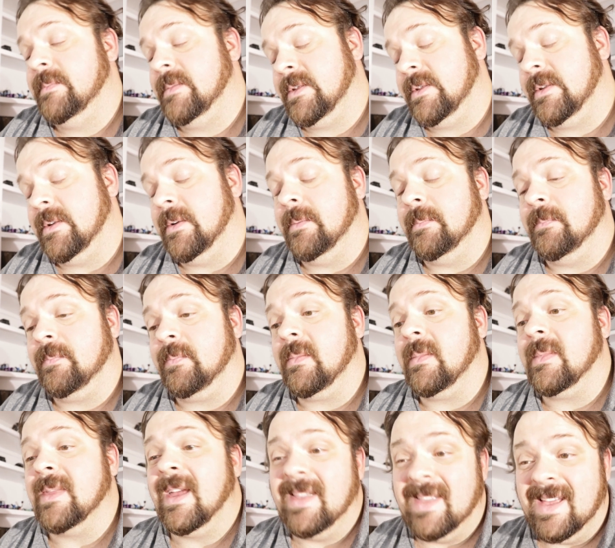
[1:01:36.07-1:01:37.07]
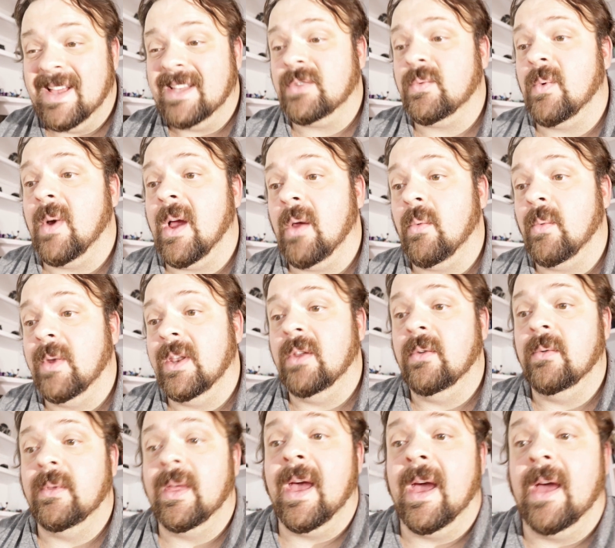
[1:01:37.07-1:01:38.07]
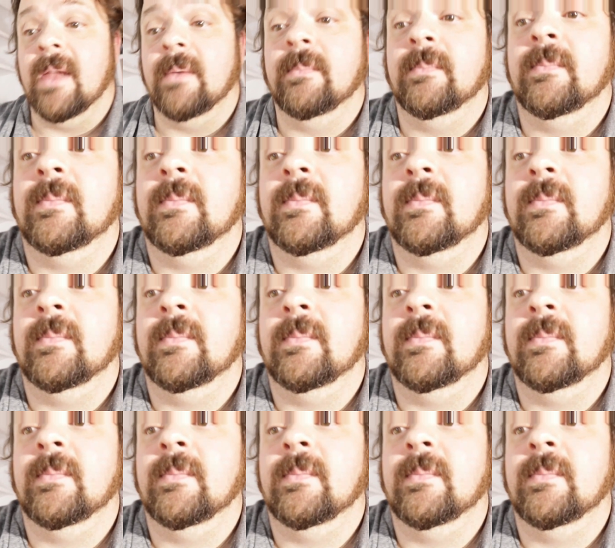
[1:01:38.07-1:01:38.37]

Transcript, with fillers: So that's why we do that.